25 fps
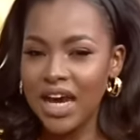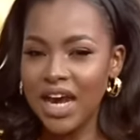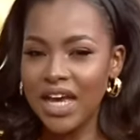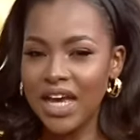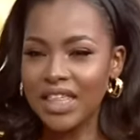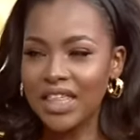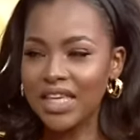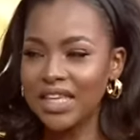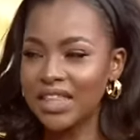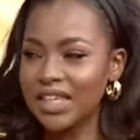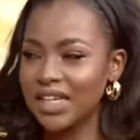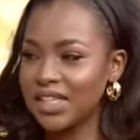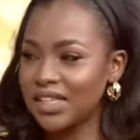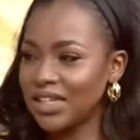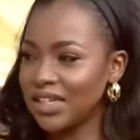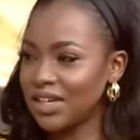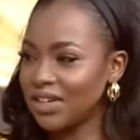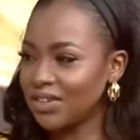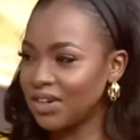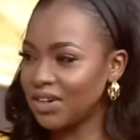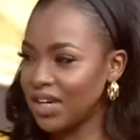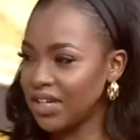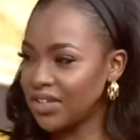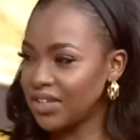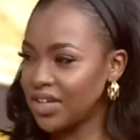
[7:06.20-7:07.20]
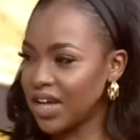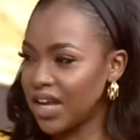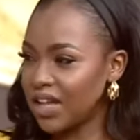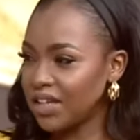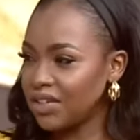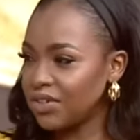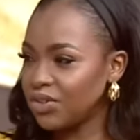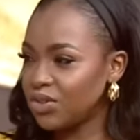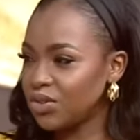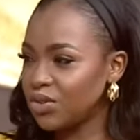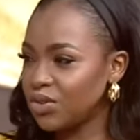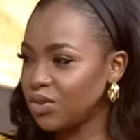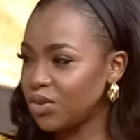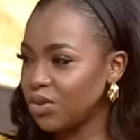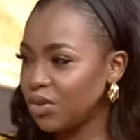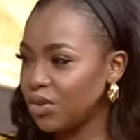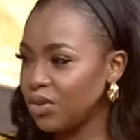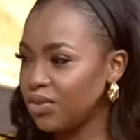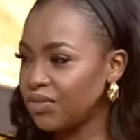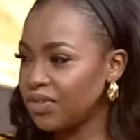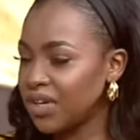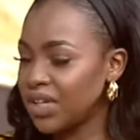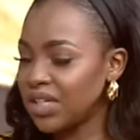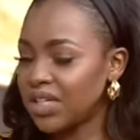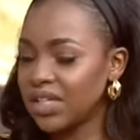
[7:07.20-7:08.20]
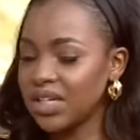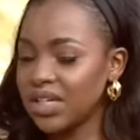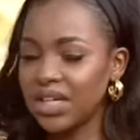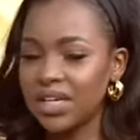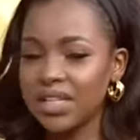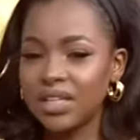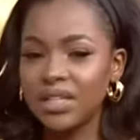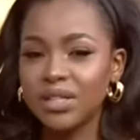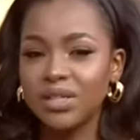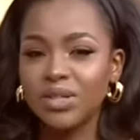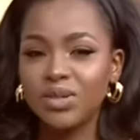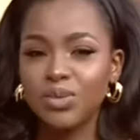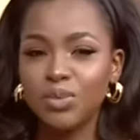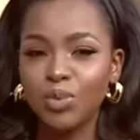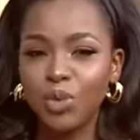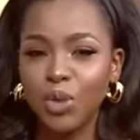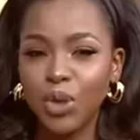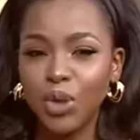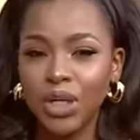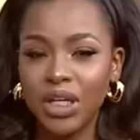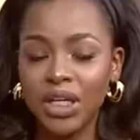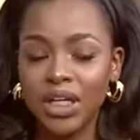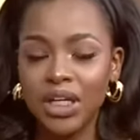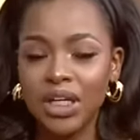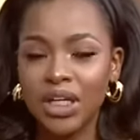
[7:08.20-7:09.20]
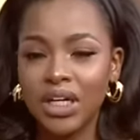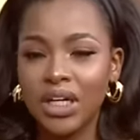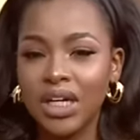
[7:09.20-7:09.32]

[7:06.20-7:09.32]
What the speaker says: I think that's a great challenge to all of us here. Amen. This morning.